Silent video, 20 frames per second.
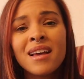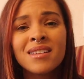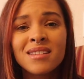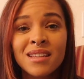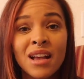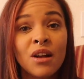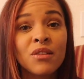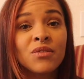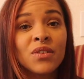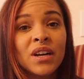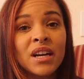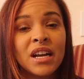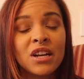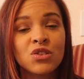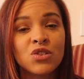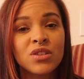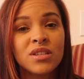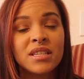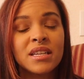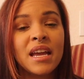sound very
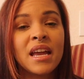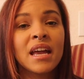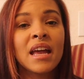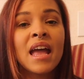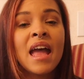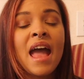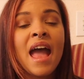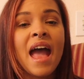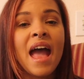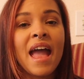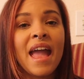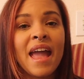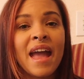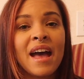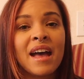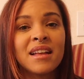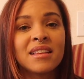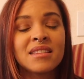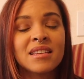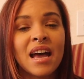interesting,
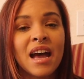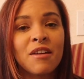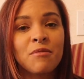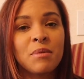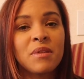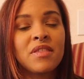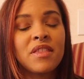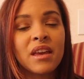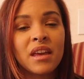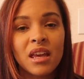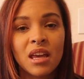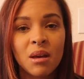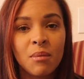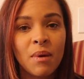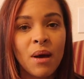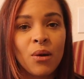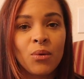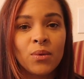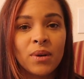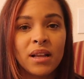and I've been thinking
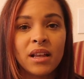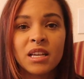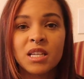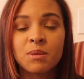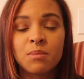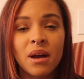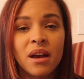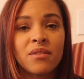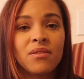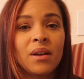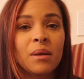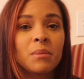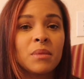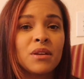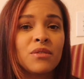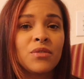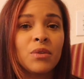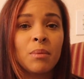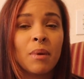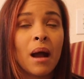about reading Spy Family
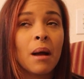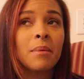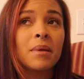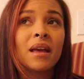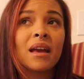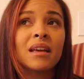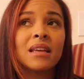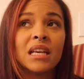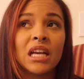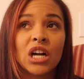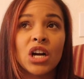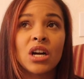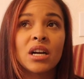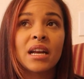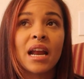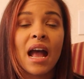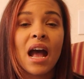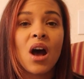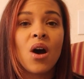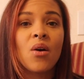for probably a year
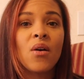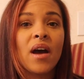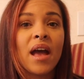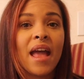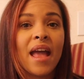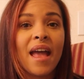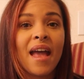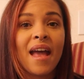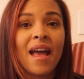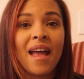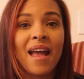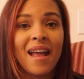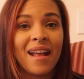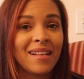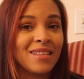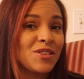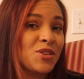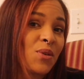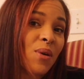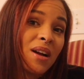now,
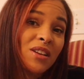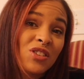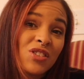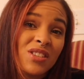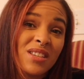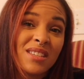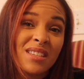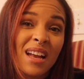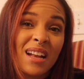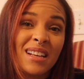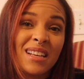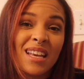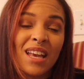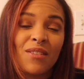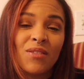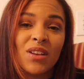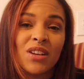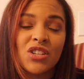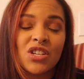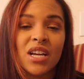and so I just decided to
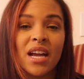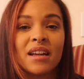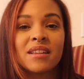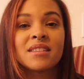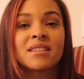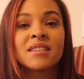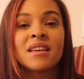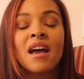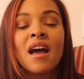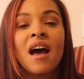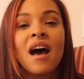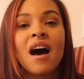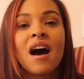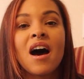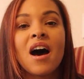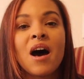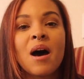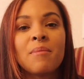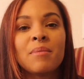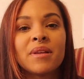give it a chance.
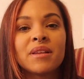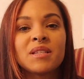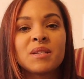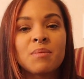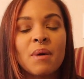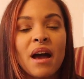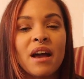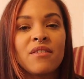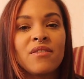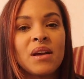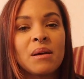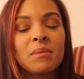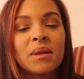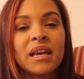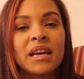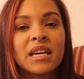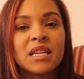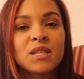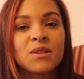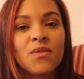Spy
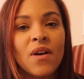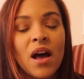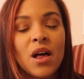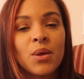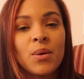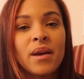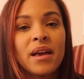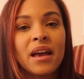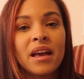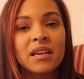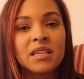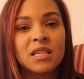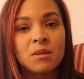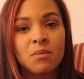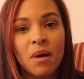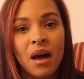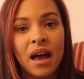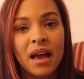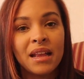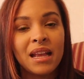Family is following a
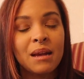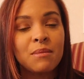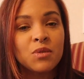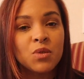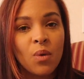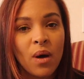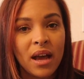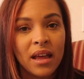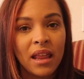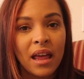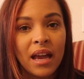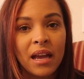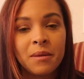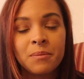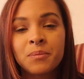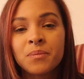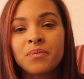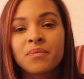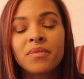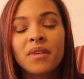spy named
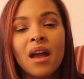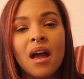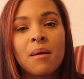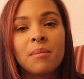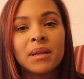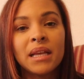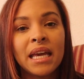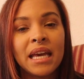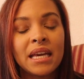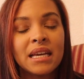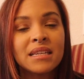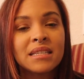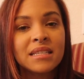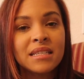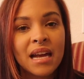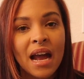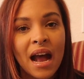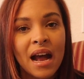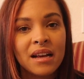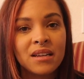Twilight, and he is
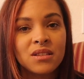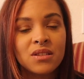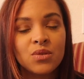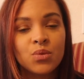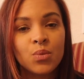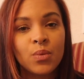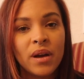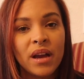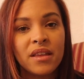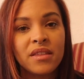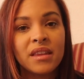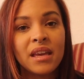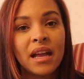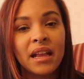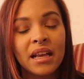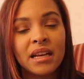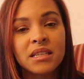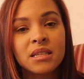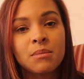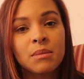tasked with
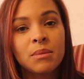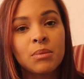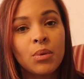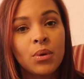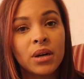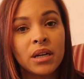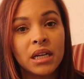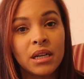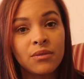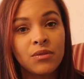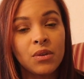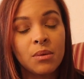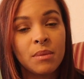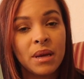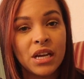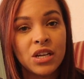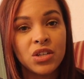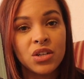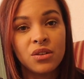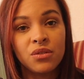getting some important
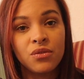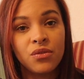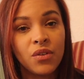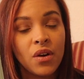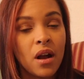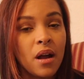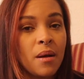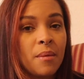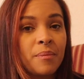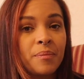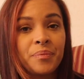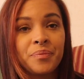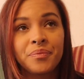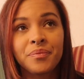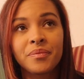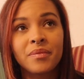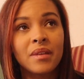information from